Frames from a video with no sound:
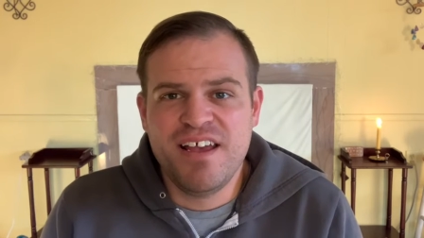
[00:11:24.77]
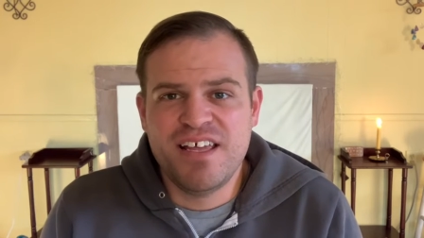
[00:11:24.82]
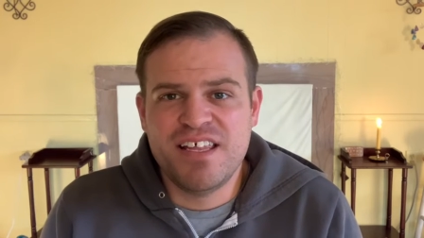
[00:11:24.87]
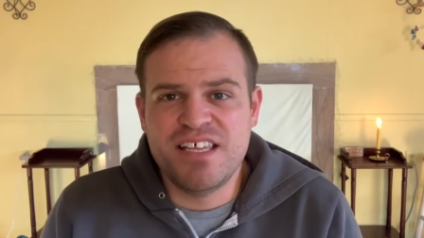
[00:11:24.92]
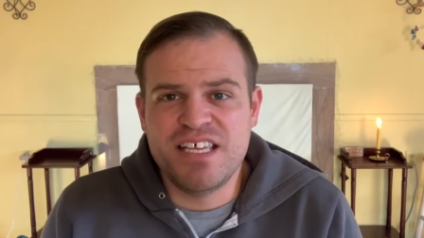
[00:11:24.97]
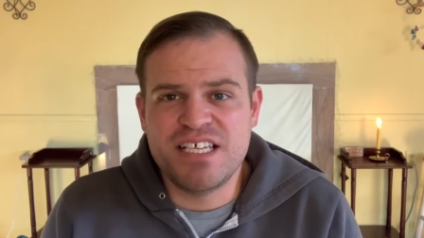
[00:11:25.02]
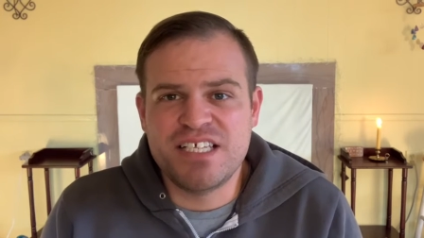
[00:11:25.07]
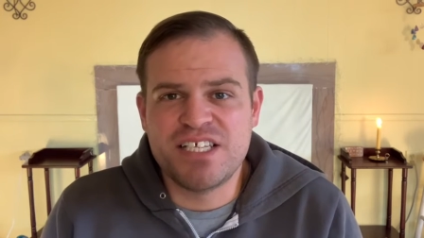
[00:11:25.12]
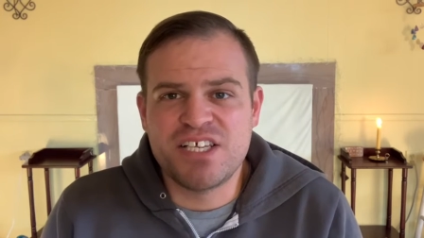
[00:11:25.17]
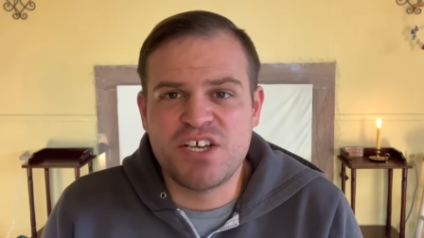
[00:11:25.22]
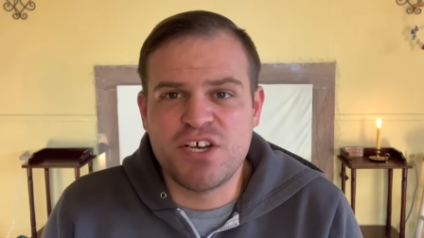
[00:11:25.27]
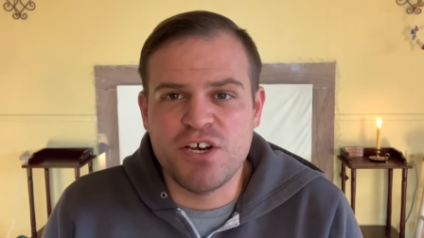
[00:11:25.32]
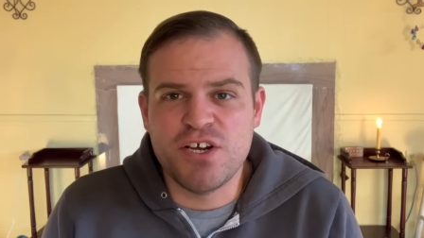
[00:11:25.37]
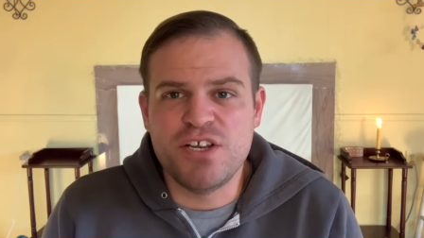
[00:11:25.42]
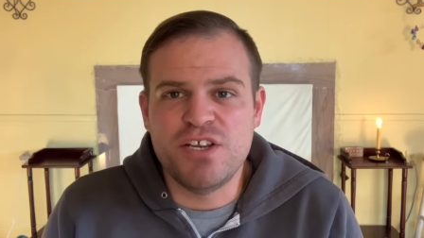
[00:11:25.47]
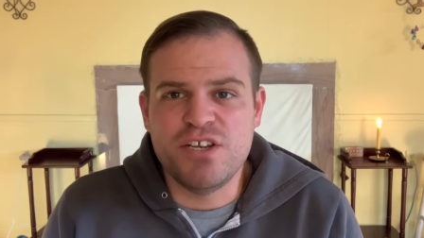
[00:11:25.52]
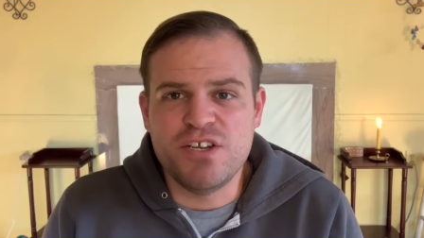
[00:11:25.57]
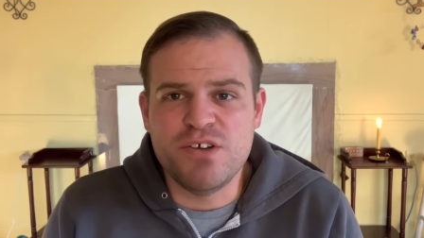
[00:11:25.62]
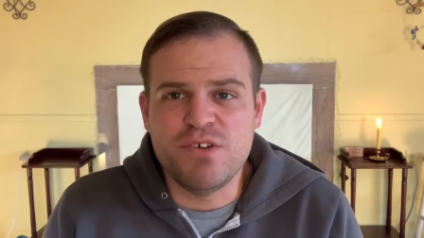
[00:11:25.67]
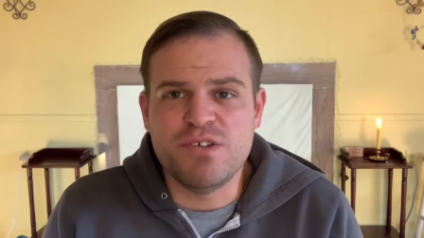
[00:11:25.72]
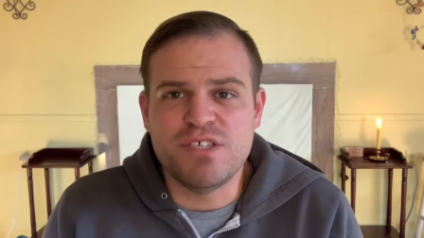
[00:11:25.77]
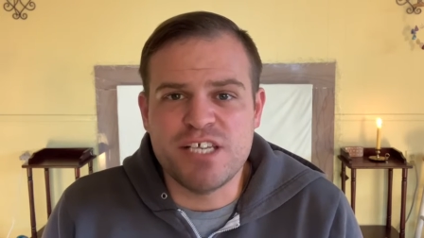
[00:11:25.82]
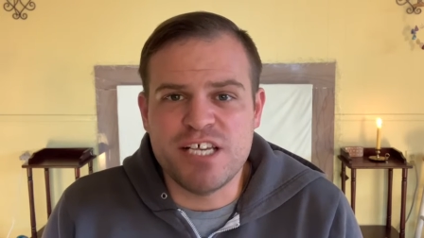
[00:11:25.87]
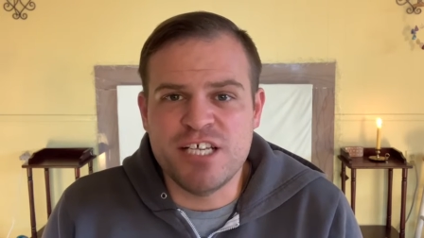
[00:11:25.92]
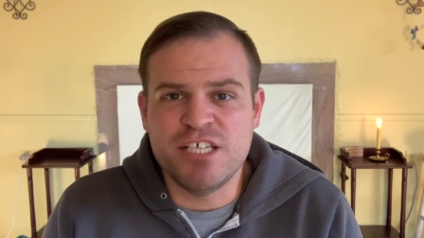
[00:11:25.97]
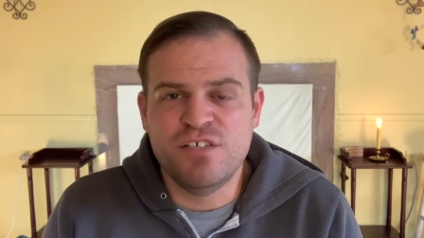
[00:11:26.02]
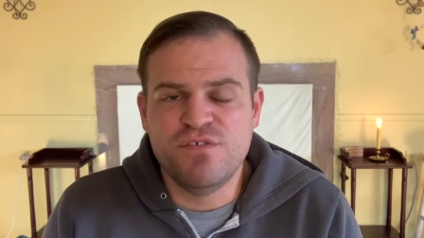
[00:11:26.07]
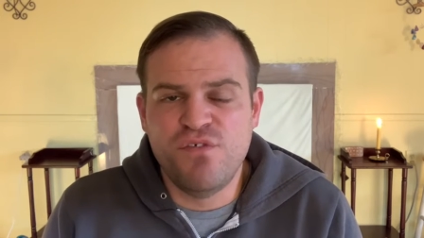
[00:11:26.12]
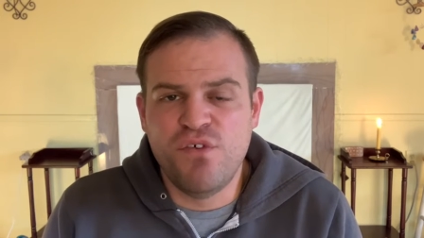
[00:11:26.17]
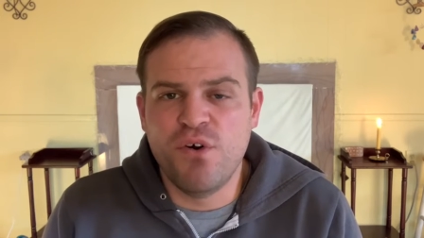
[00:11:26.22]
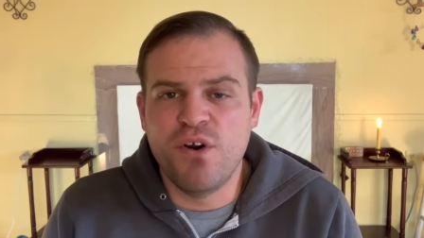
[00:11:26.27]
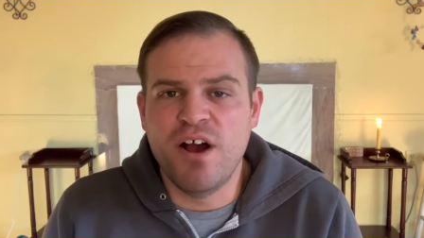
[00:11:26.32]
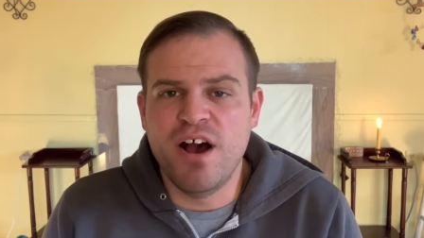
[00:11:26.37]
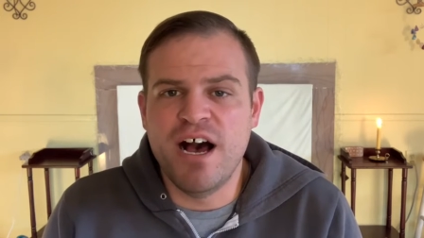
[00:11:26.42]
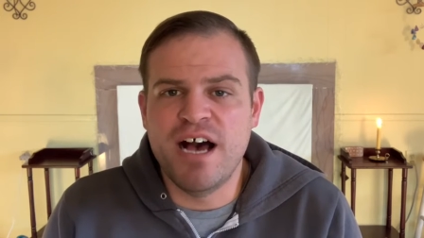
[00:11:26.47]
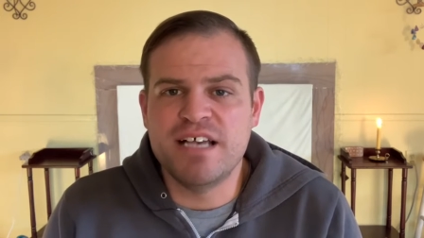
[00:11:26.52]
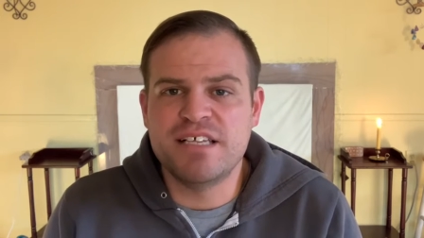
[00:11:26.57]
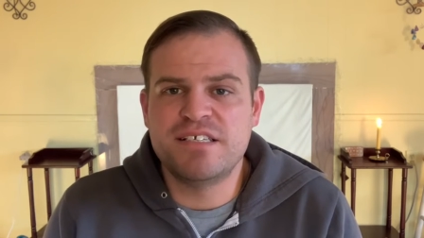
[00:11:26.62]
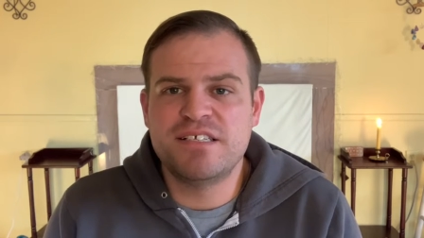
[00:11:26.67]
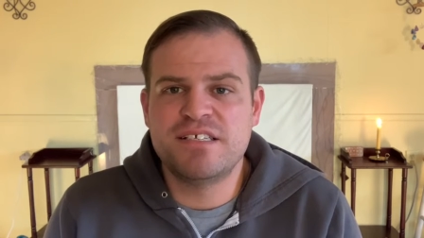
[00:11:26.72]
This good news is for
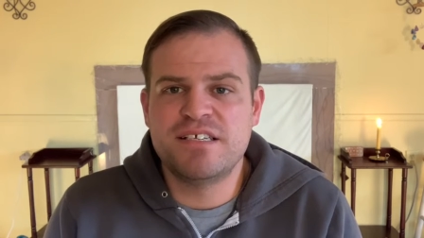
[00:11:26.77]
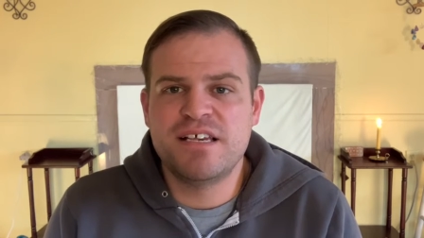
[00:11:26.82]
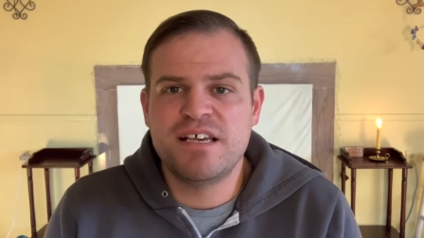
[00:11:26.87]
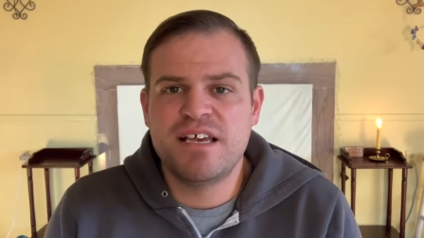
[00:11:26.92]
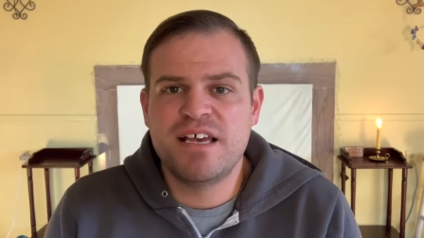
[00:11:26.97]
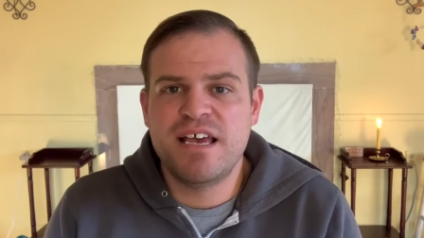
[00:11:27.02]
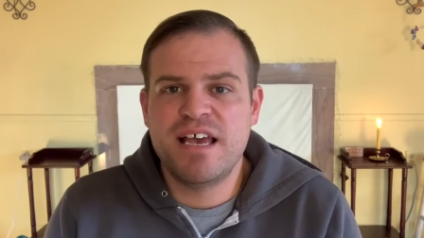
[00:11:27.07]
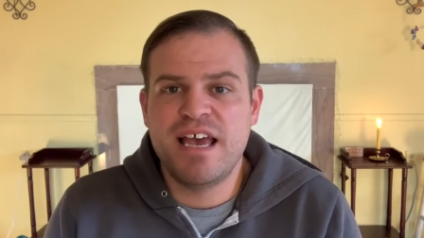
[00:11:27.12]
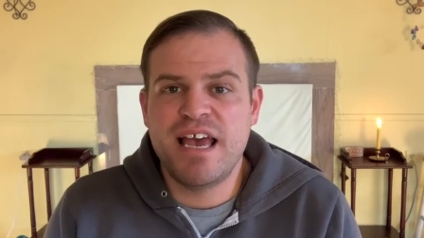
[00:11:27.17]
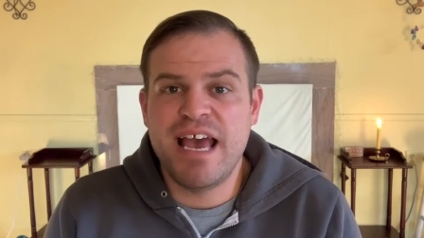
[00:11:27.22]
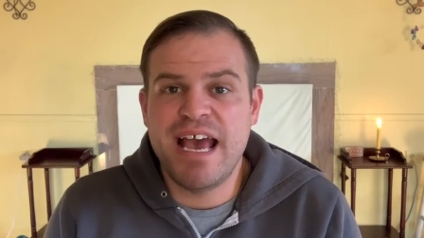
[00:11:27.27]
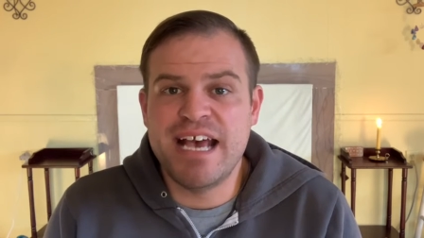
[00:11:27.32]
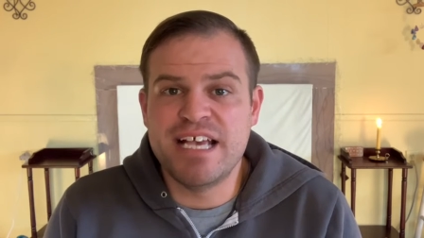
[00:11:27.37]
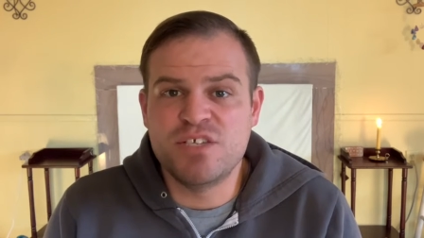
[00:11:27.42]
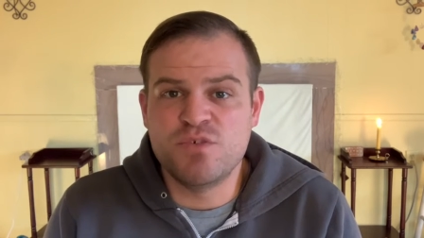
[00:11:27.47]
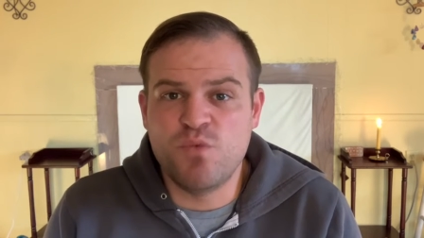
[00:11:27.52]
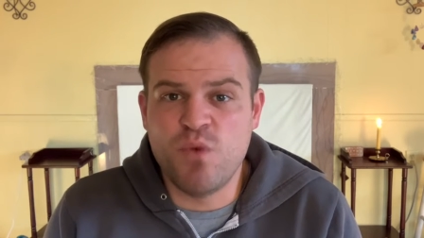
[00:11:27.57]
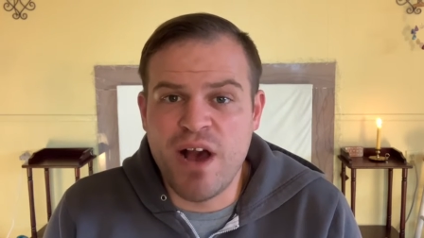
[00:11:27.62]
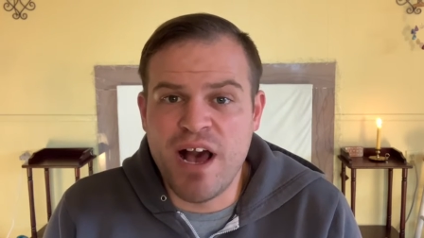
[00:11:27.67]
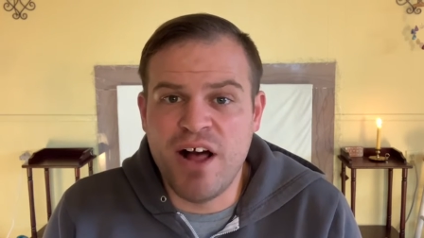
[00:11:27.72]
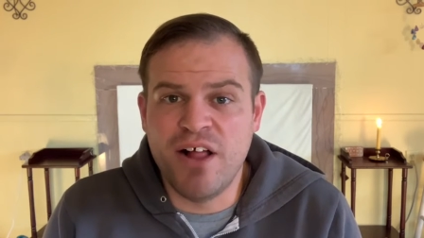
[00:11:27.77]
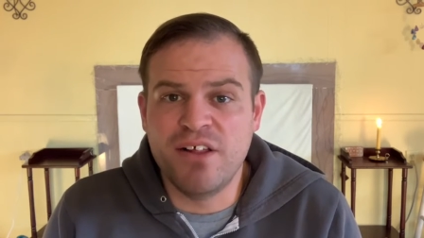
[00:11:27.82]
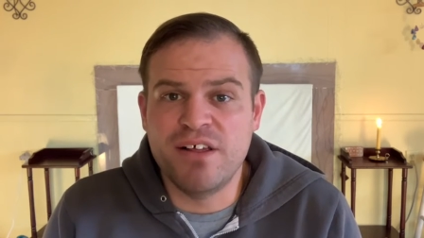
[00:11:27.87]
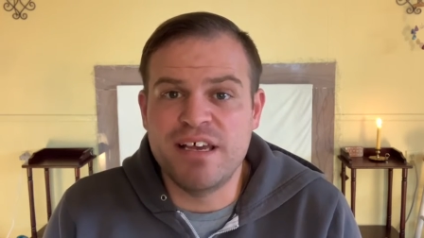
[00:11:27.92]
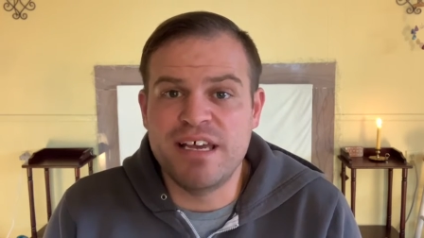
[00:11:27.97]
us as well.